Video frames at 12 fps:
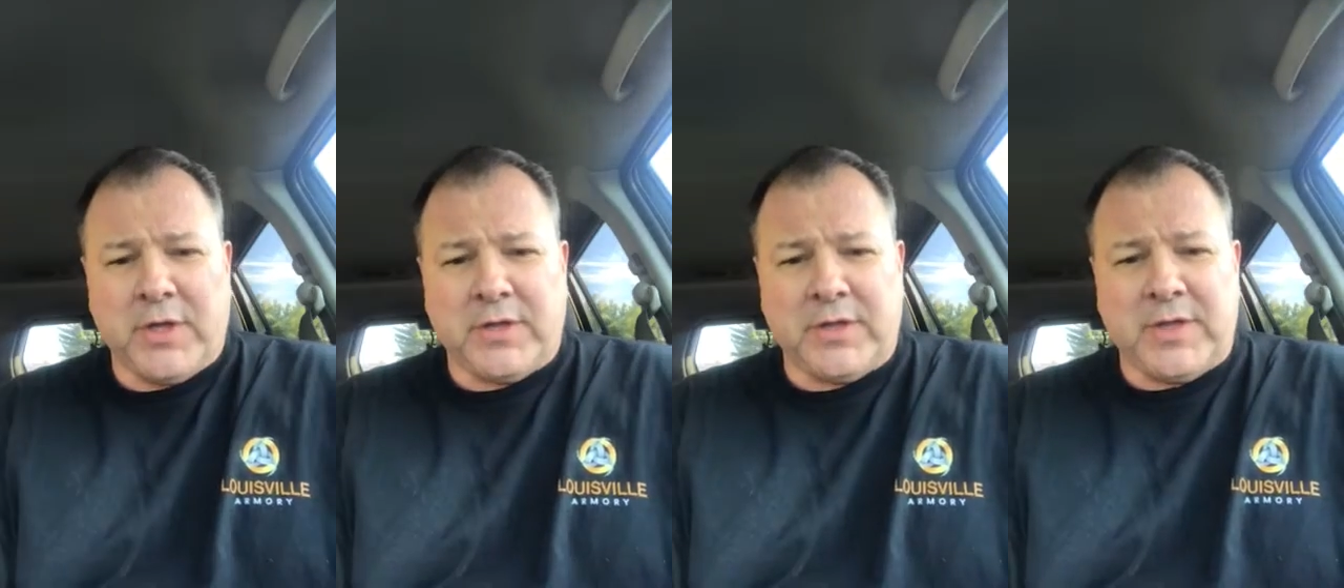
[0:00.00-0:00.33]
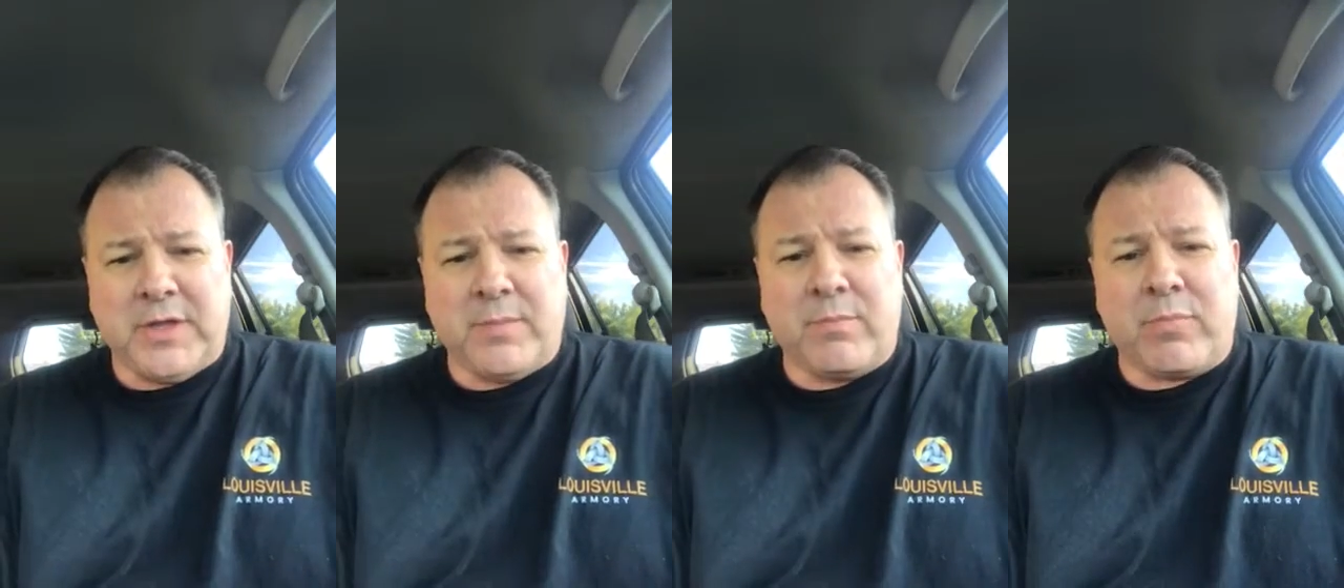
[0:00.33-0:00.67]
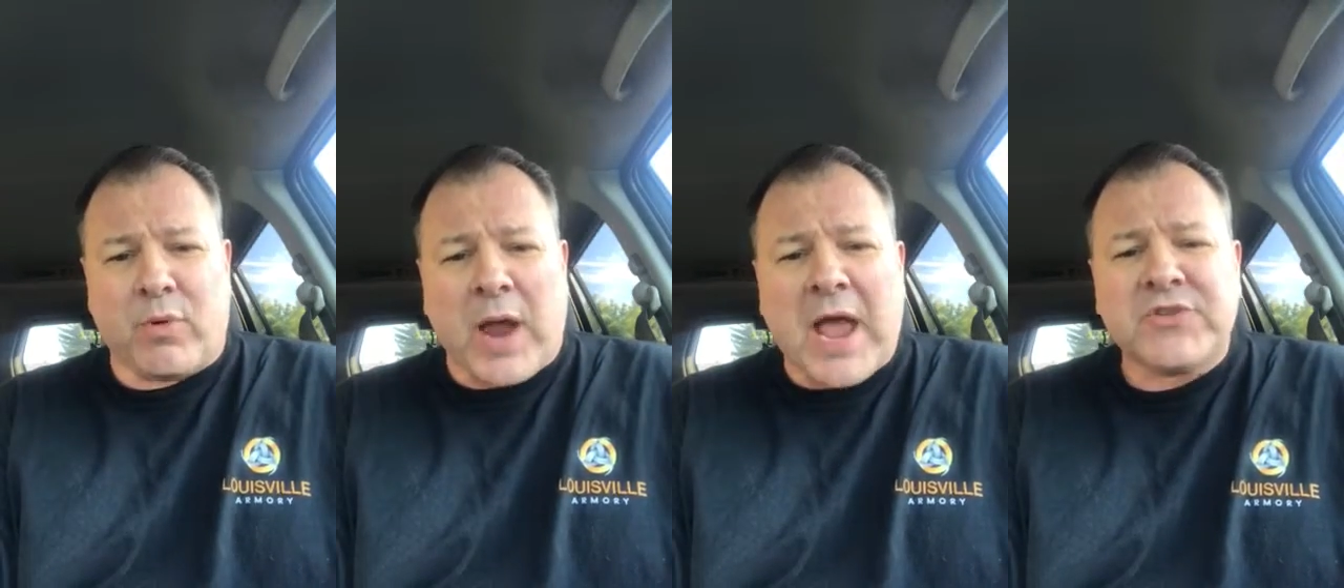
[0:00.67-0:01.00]
the
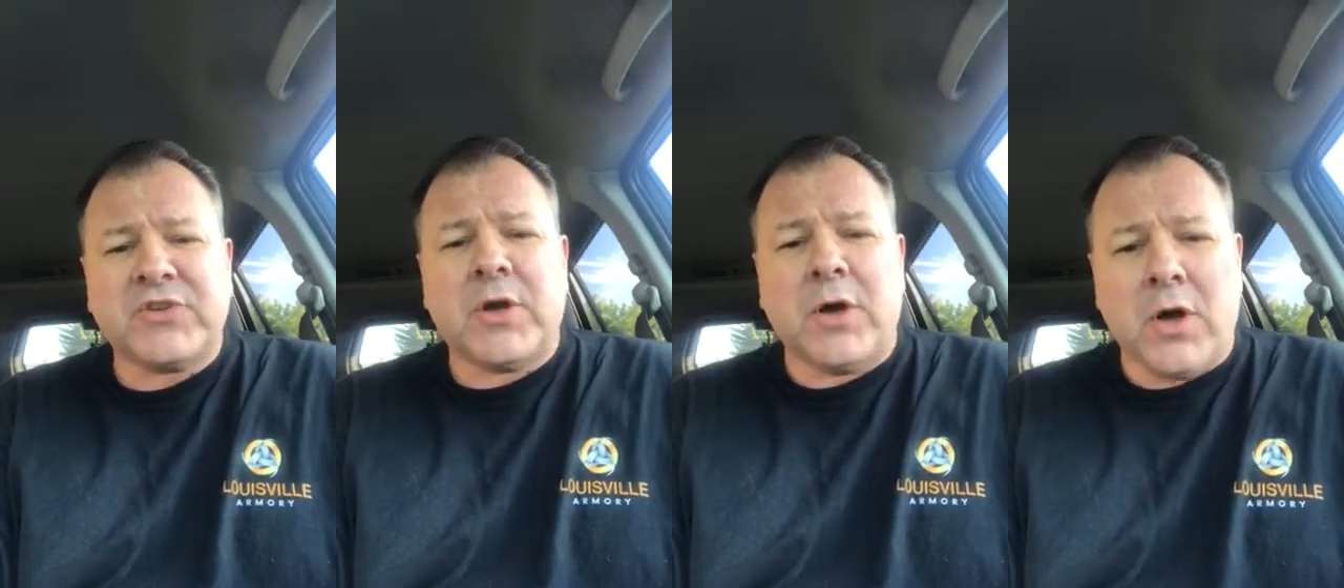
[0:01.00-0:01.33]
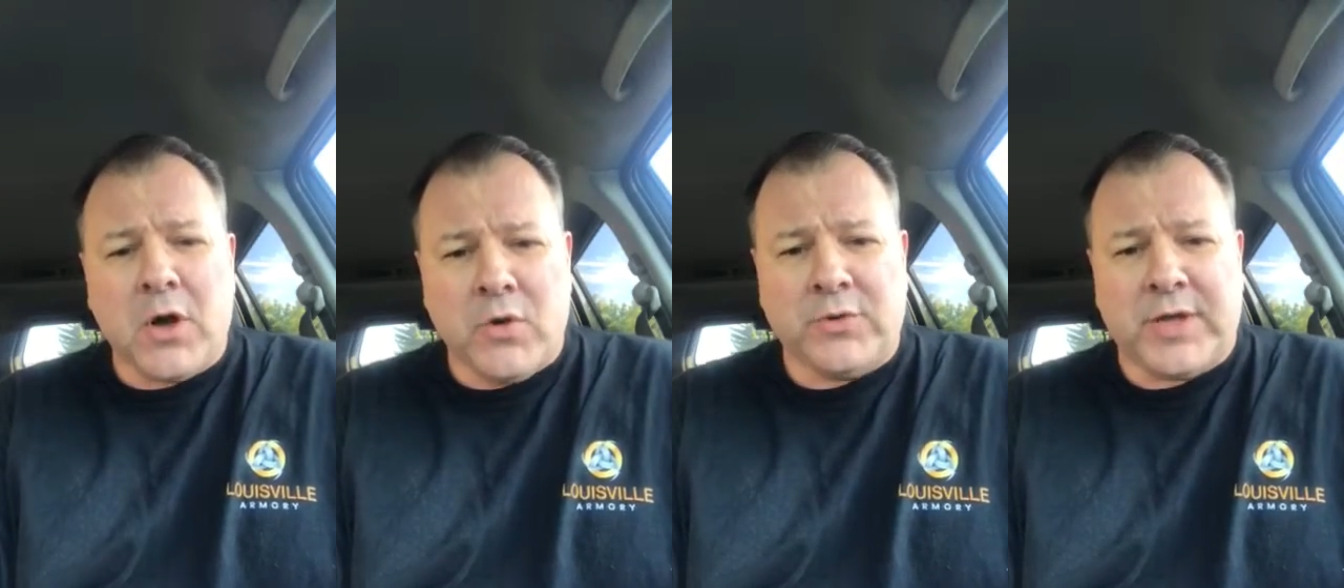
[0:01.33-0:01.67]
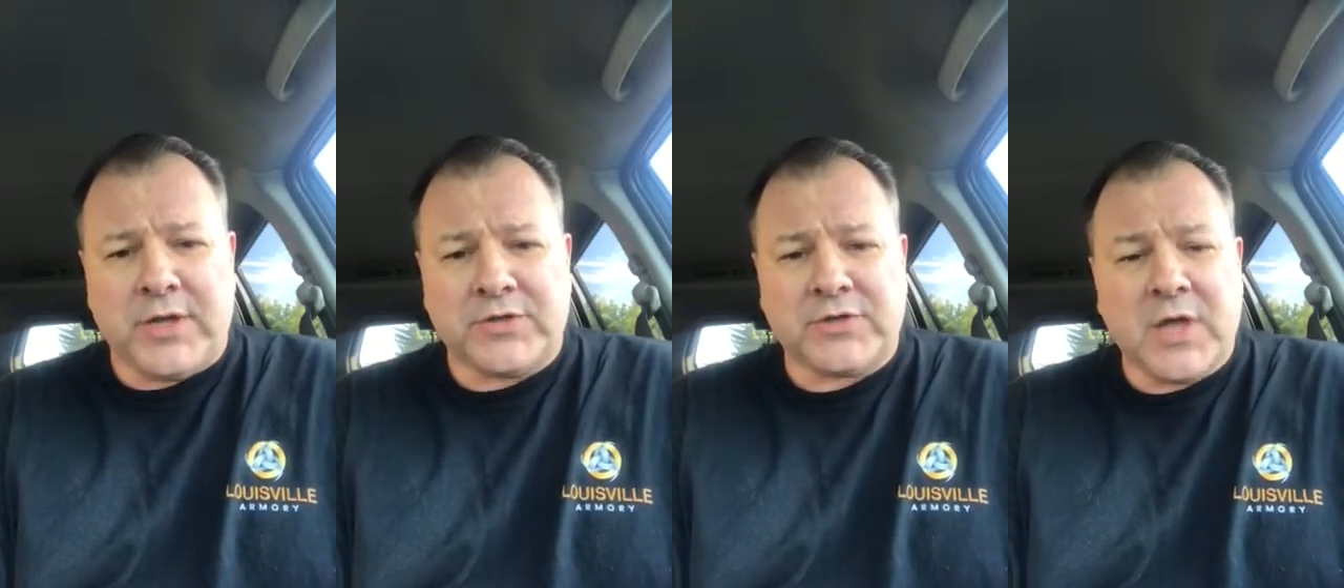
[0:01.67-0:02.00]
brass
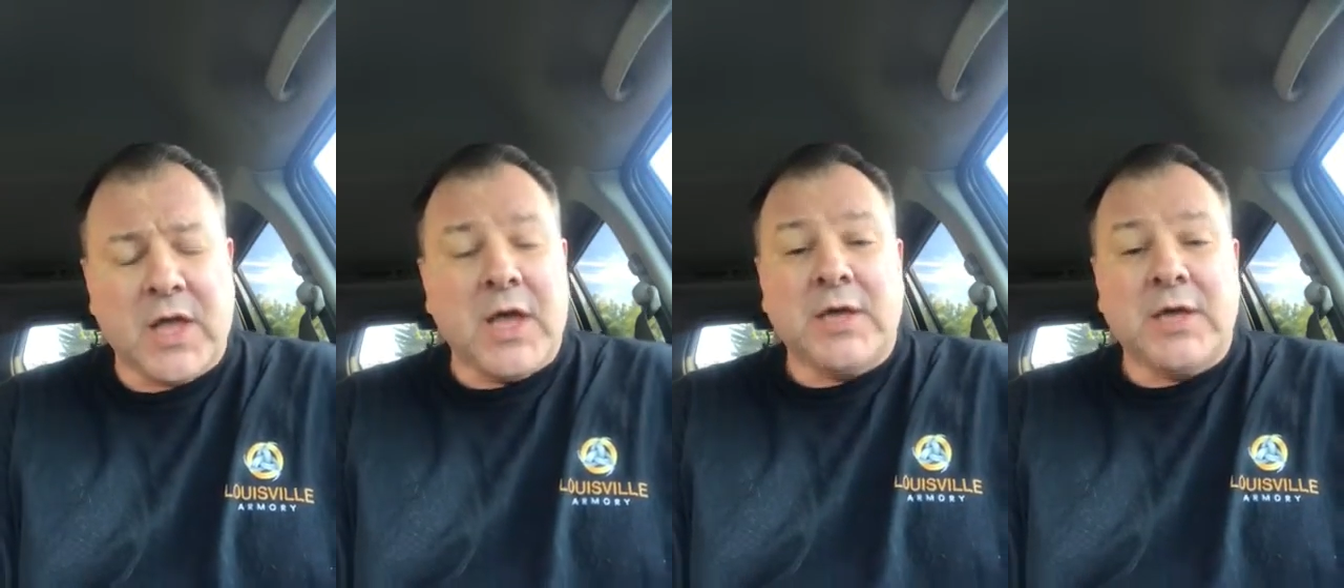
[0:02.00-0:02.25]
cojones,